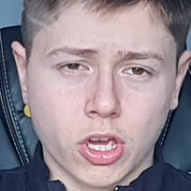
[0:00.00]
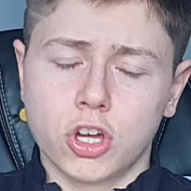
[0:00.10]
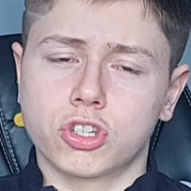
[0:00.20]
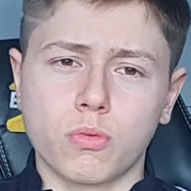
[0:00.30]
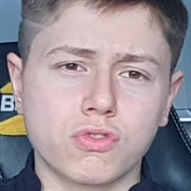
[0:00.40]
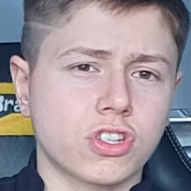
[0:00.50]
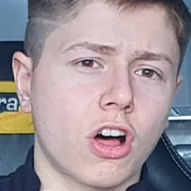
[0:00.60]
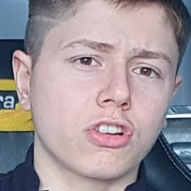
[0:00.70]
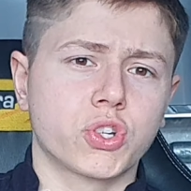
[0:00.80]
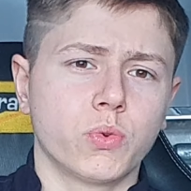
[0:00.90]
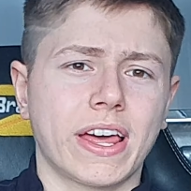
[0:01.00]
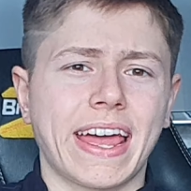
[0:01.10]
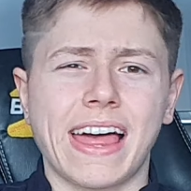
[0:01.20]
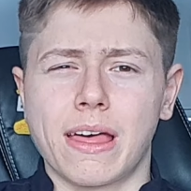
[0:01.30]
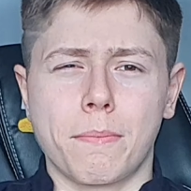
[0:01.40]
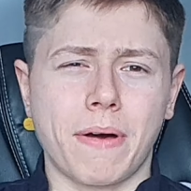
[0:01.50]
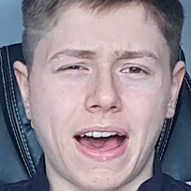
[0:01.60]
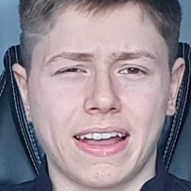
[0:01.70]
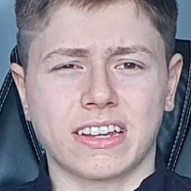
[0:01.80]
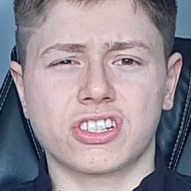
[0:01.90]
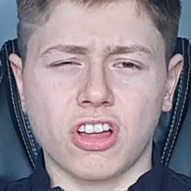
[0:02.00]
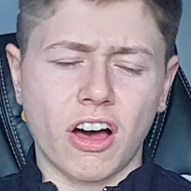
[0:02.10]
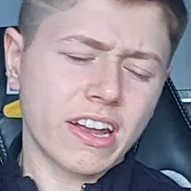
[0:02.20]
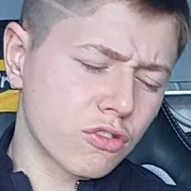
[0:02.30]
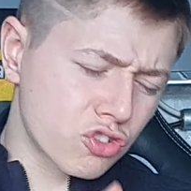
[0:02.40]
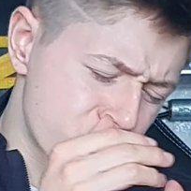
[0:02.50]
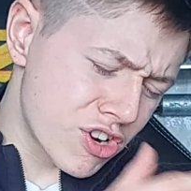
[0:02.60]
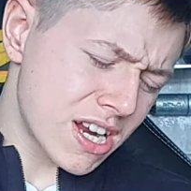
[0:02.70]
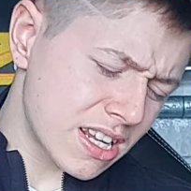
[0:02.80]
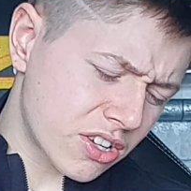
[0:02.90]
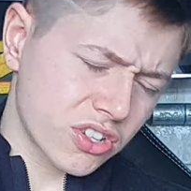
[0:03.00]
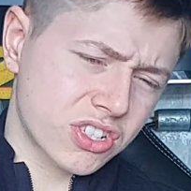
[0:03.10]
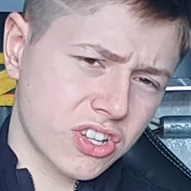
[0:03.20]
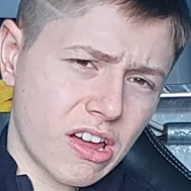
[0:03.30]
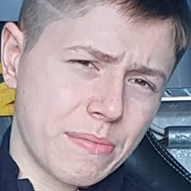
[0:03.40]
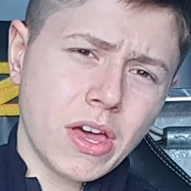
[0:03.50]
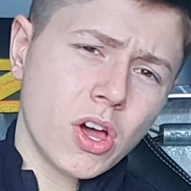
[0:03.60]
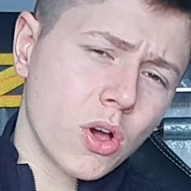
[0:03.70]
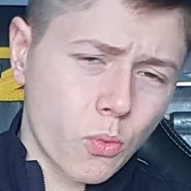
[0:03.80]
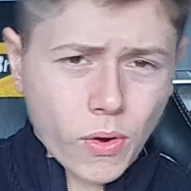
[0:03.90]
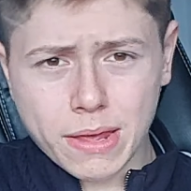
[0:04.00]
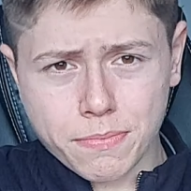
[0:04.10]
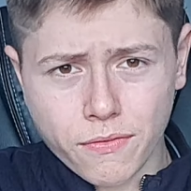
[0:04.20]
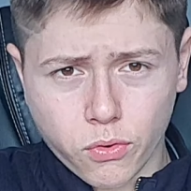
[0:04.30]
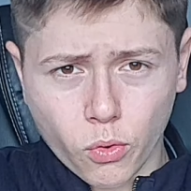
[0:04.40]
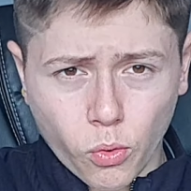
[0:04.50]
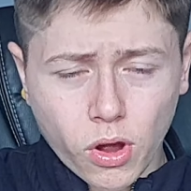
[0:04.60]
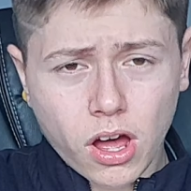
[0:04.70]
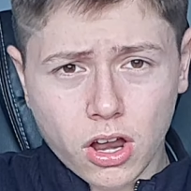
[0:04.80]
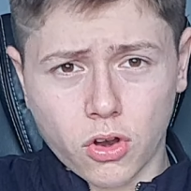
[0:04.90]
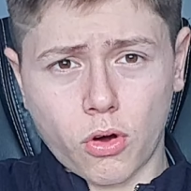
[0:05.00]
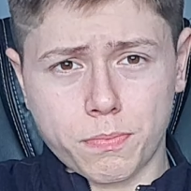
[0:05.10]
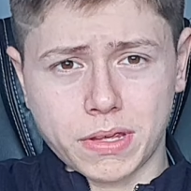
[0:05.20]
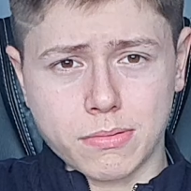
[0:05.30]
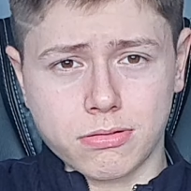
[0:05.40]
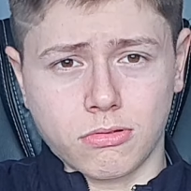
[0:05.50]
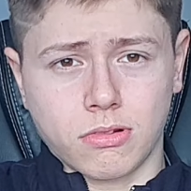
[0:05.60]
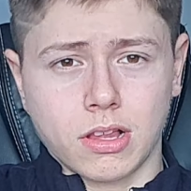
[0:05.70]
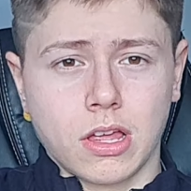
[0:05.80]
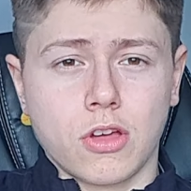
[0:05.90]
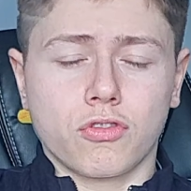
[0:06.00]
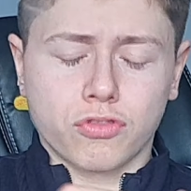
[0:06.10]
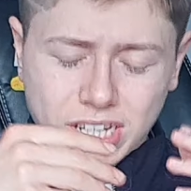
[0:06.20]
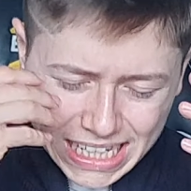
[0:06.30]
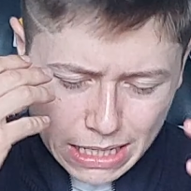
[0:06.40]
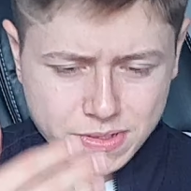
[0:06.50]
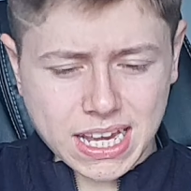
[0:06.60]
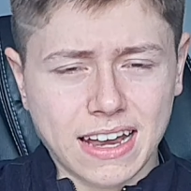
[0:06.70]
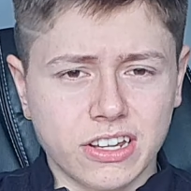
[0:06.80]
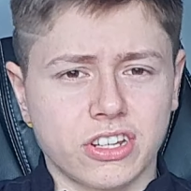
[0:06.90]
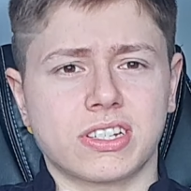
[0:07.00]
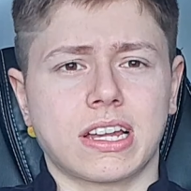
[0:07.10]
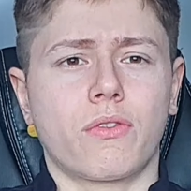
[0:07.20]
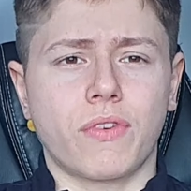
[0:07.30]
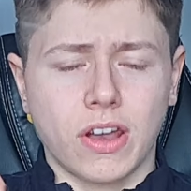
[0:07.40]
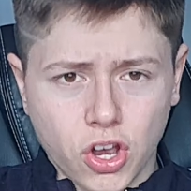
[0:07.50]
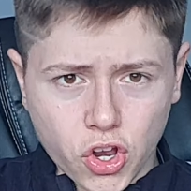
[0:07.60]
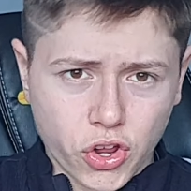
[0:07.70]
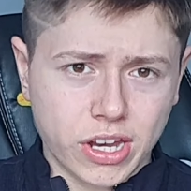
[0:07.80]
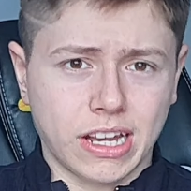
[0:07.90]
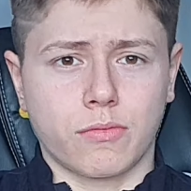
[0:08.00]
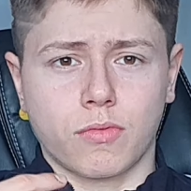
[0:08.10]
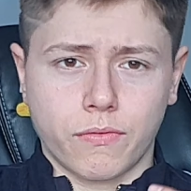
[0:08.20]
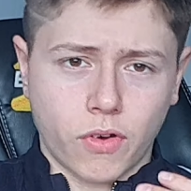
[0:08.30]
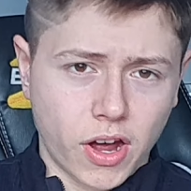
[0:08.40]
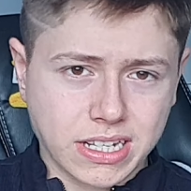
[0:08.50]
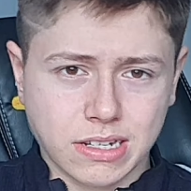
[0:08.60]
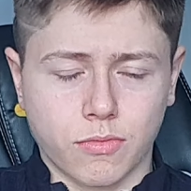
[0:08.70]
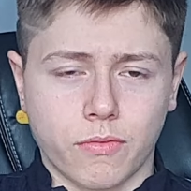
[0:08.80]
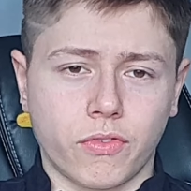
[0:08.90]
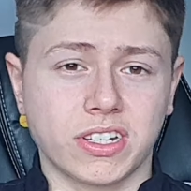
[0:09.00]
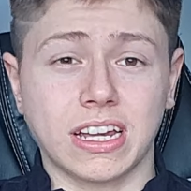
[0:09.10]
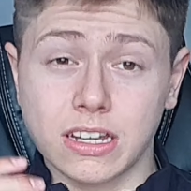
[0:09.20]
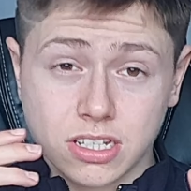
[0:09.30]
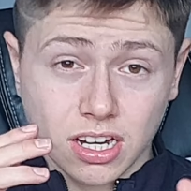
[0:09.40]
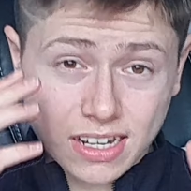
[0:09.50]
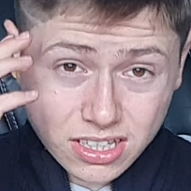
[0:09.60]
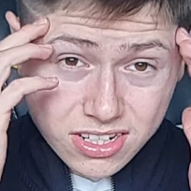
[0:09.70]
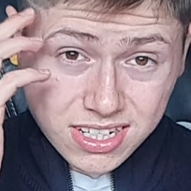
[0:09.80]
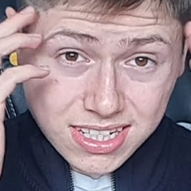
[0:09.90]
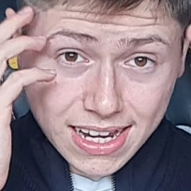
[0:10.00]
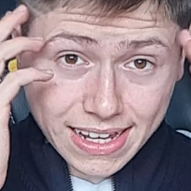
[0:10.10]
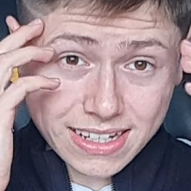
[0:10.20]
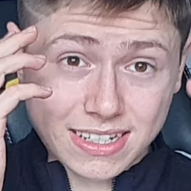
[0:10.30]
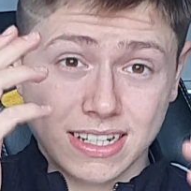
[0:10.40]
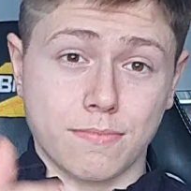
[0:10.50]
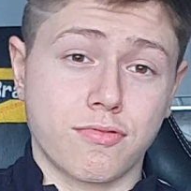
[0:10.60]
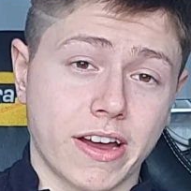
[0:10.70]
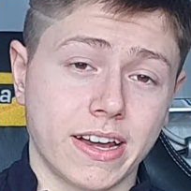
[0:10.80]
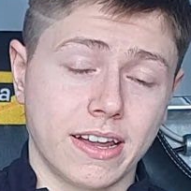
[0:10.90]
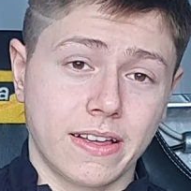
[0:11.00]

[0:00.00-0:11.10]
Don't start too late and then panic. Start at a really good time, way before a lot of people. Keep telling yourself and learning and revising until it does stick into your brain,